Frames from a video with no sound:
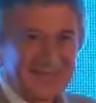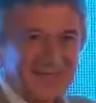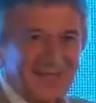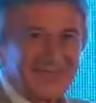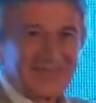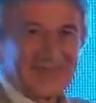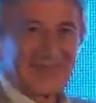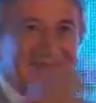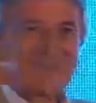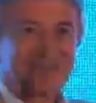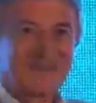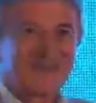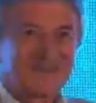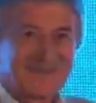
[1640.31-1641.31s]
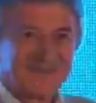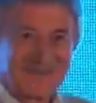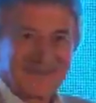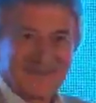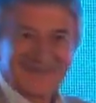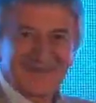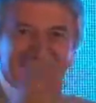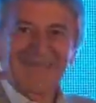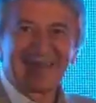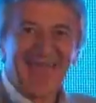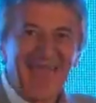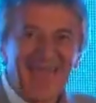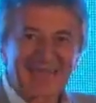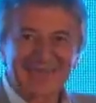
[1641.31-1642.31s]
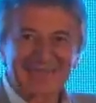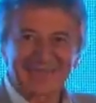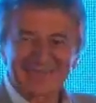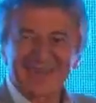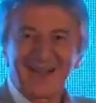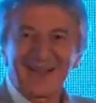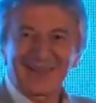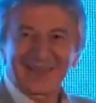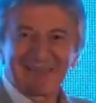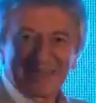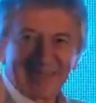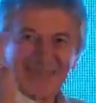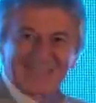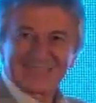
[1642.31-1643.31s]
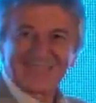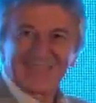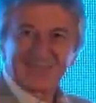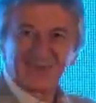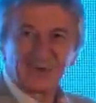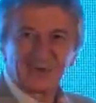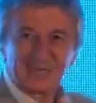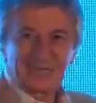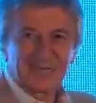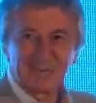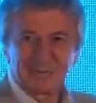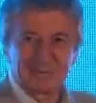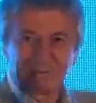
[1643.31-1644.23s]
and then later an ad is targeted against that cookie,